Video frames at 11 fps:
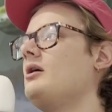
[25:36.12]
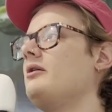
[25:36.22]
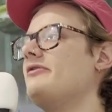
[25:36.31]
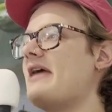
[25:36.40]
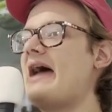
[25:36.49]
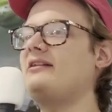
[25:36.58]

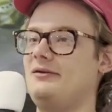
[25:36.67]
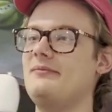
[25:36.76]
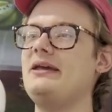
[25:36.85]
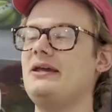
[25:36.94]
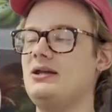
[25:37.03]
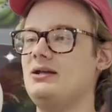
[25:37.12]
That, to
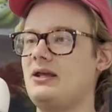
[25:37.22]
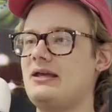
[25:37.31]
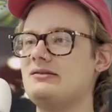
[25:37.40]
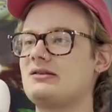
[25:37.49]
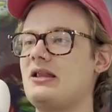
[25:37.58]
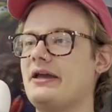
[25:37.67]
me,
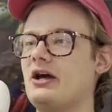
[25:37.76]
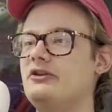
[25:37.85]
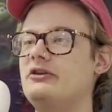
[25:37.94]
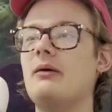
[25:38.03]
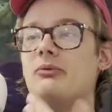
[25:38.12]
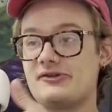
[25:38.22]
is like a
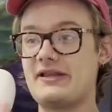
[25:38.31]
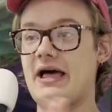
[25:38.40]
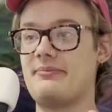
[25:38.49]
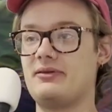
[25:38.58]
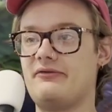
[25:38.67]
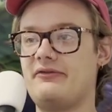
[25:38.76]
double
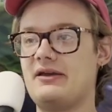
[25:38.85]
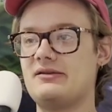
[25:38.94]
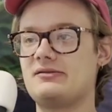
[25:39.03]
slap in the face.